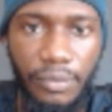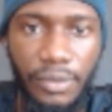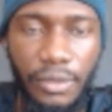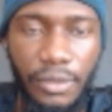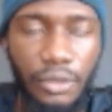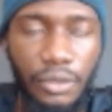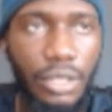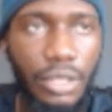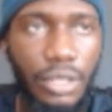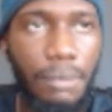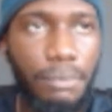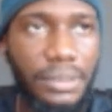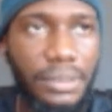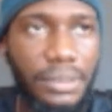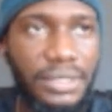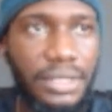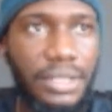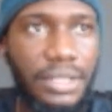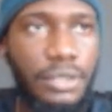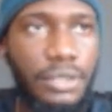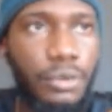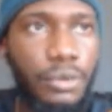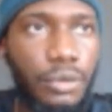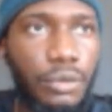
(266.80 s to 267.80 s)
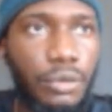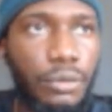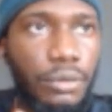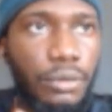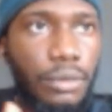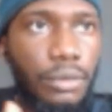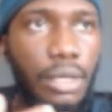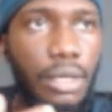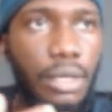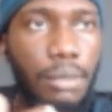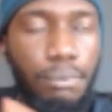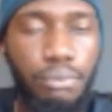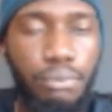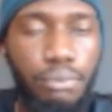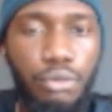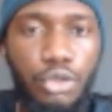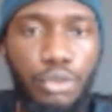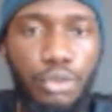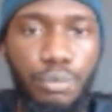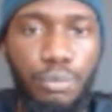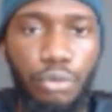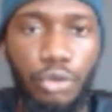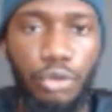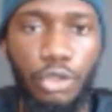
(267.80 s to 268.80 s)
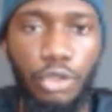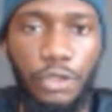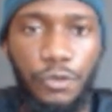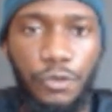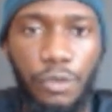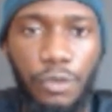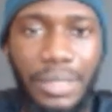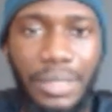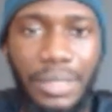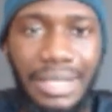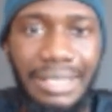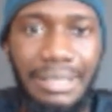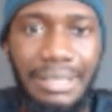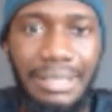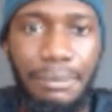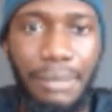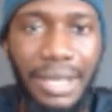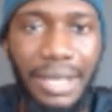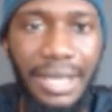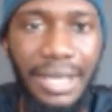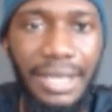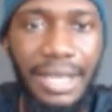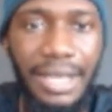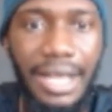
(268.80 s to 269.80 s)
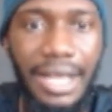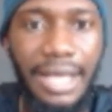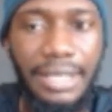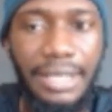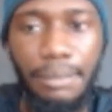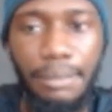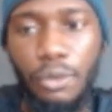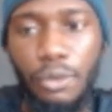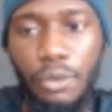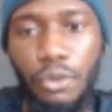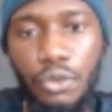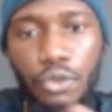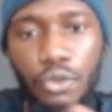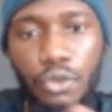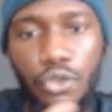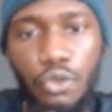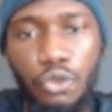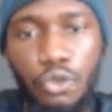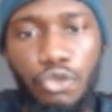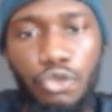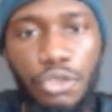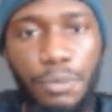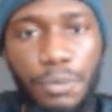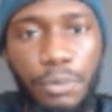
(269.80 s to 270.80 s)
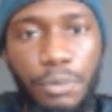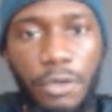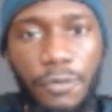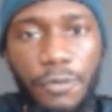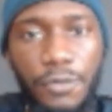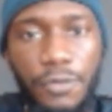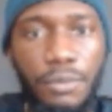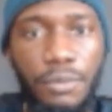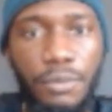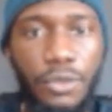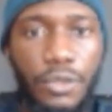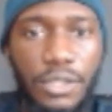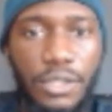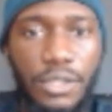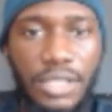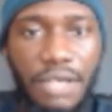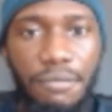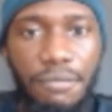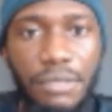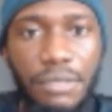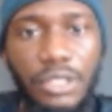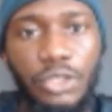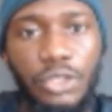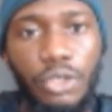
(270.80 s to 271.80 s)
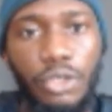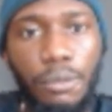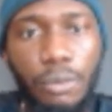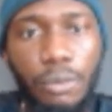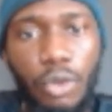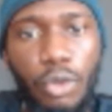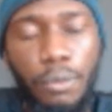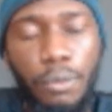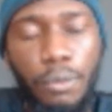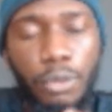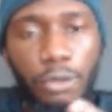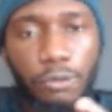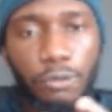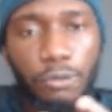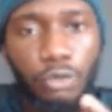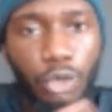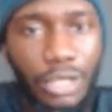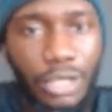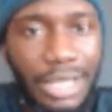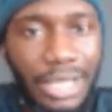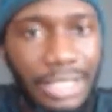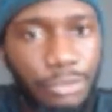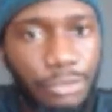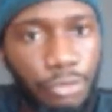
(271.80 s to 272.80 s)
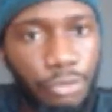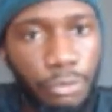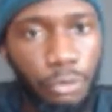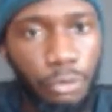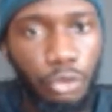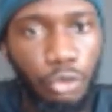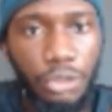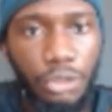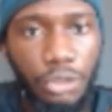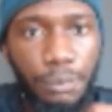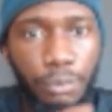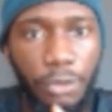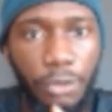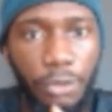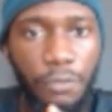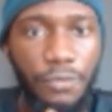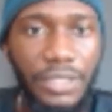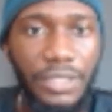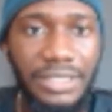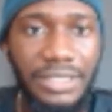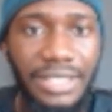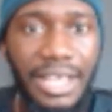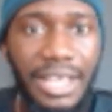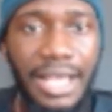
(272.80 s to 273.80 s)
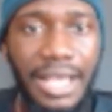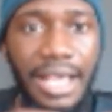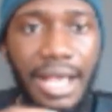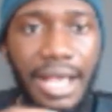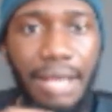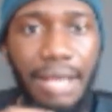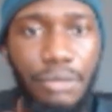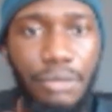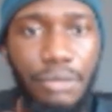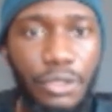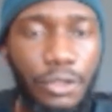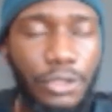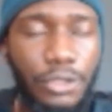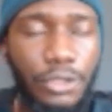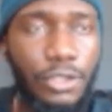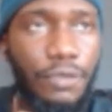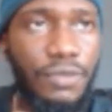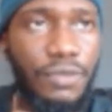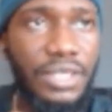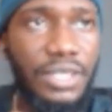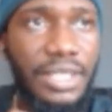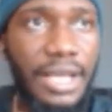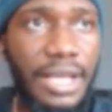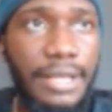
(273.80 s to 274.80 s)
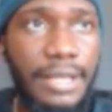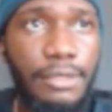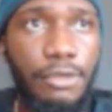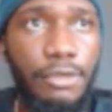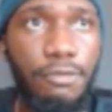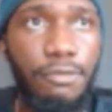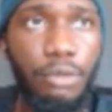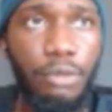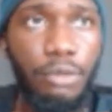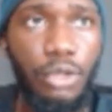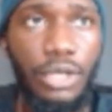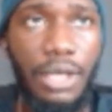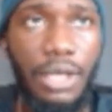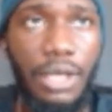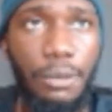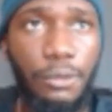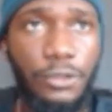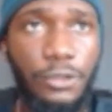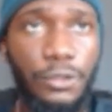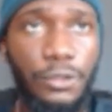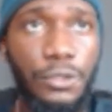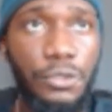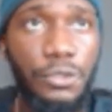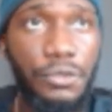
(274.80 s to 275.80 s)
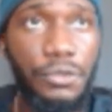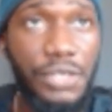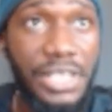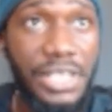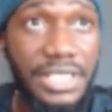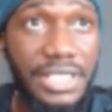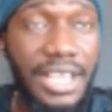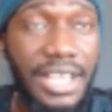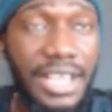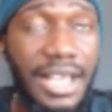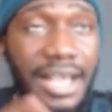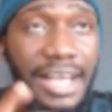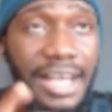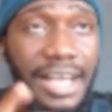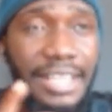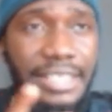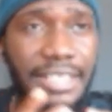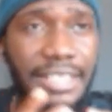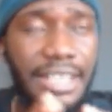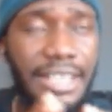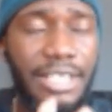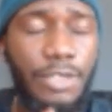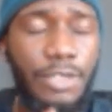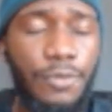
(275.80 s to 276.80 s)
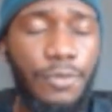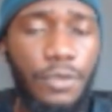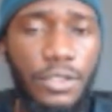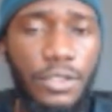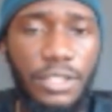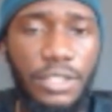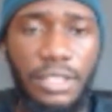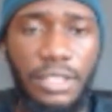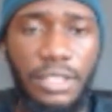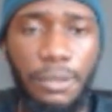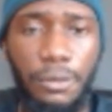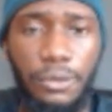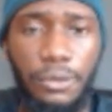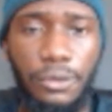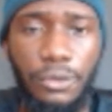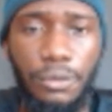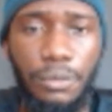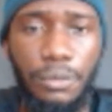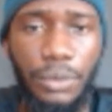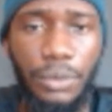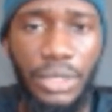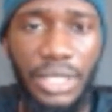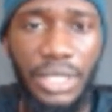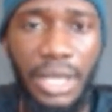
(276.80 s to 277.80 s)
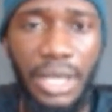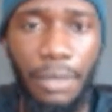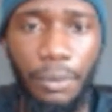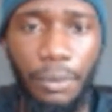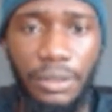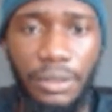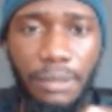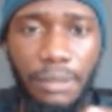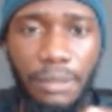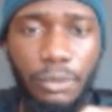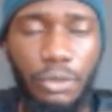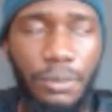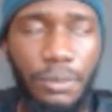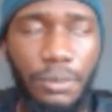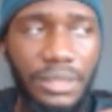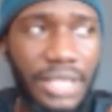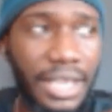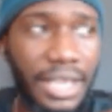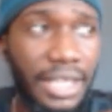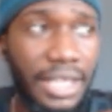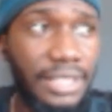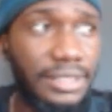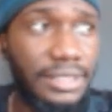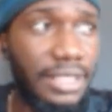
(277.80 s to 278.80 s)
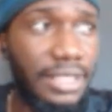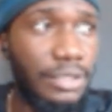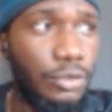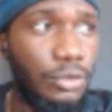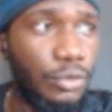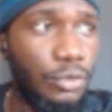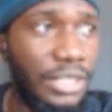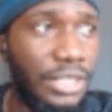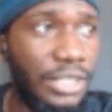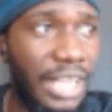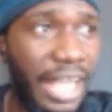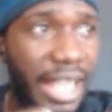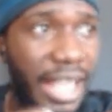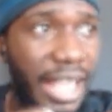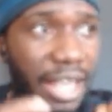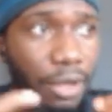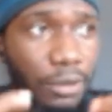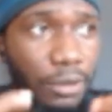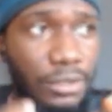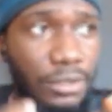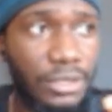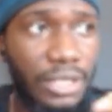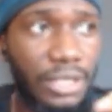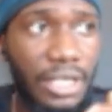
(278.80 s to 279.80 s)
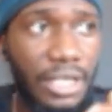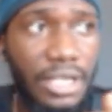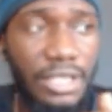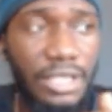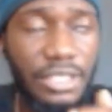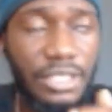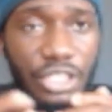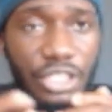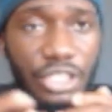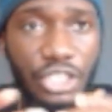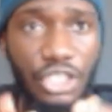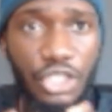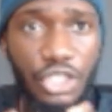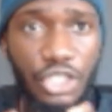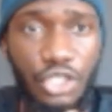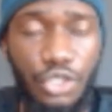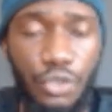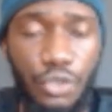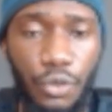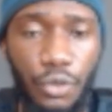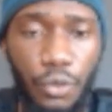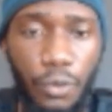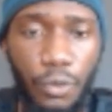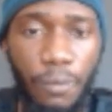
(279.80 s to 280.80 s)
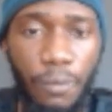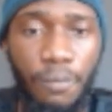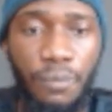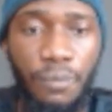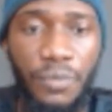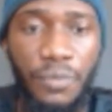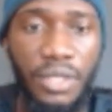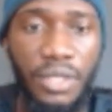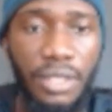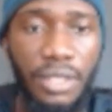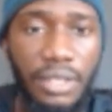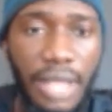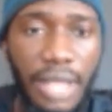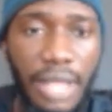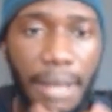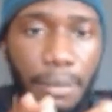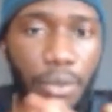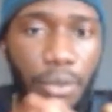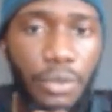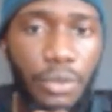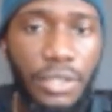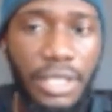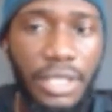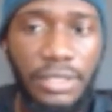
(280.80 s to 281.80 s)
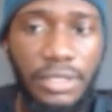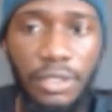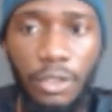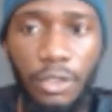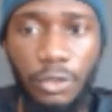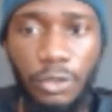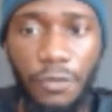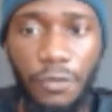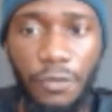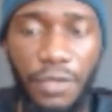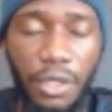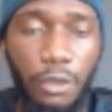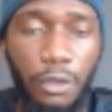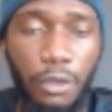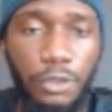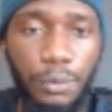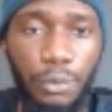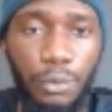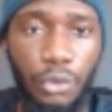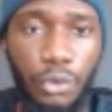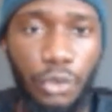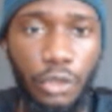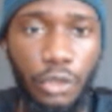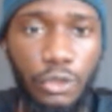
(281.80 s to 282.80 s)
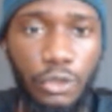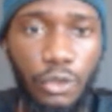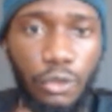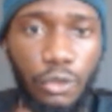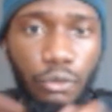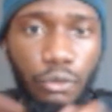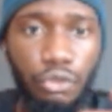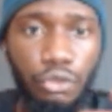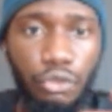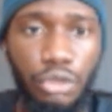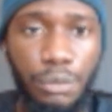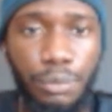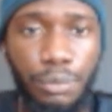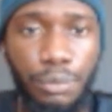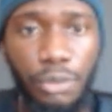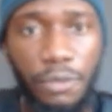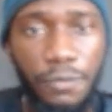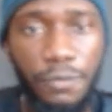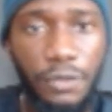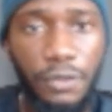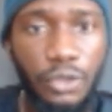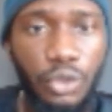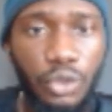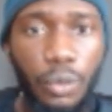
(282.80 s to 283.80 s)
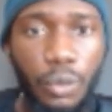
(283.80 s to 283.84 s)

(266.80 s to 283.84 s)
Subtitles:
So I'm basically going to push products from ClickBank, and I'm going to use Nutri Profit because I've made some couple of dollars from Nutri Profit, and because of the kind of blog I want to create and the kind of content I want to make, I want them to be targeted to the health niche. So I'm going to get a lot of health products on Nutri Profit.